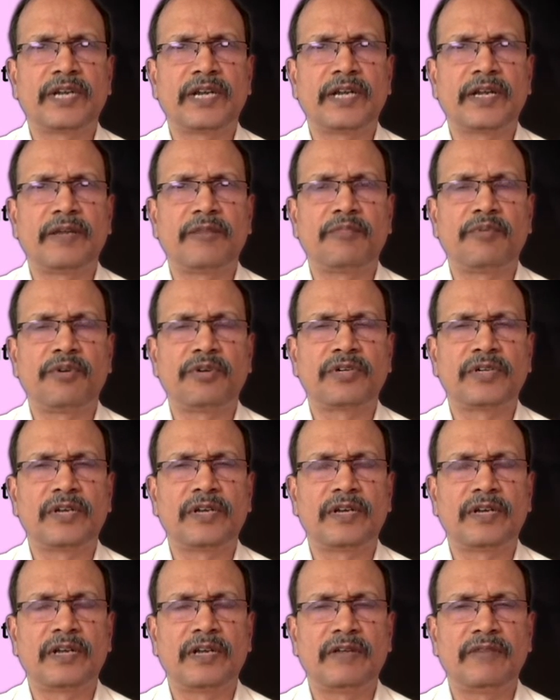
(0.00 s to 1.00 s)

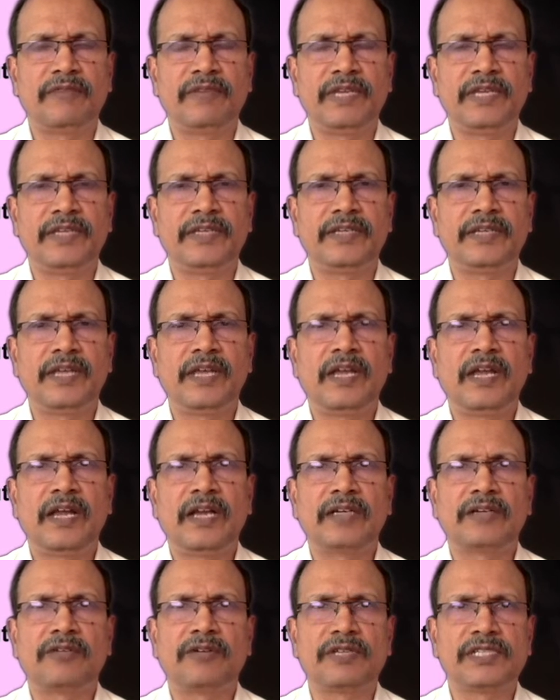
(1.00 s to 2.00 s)
portal vein
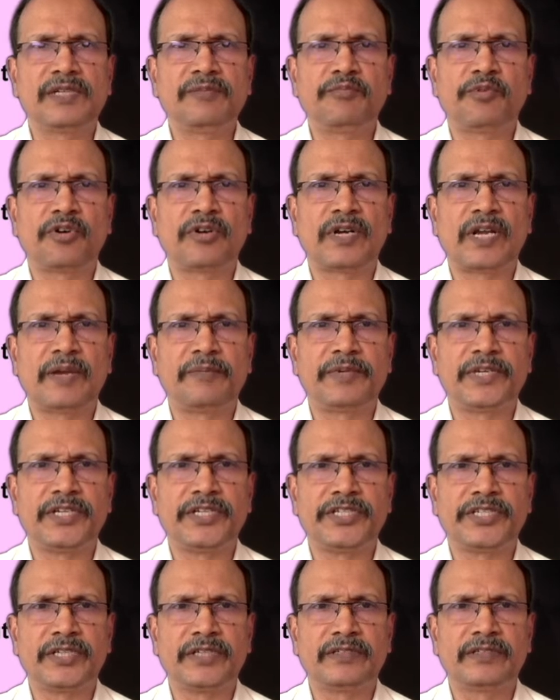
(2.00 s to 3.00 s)
and causing portal
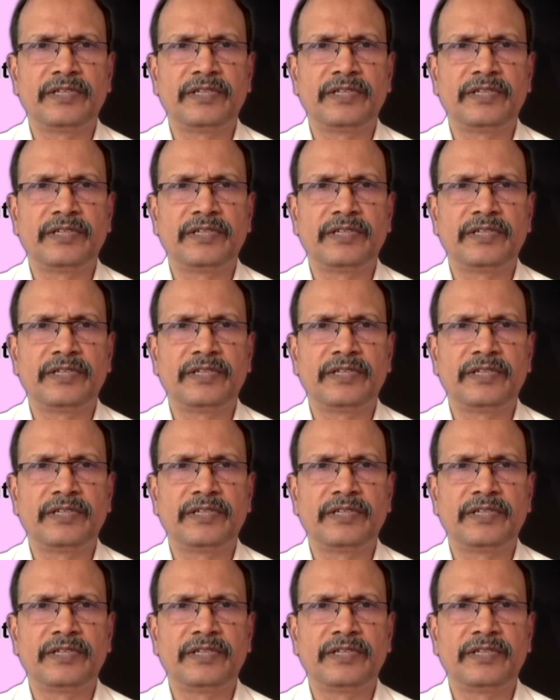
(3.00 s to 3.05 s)
hypertension.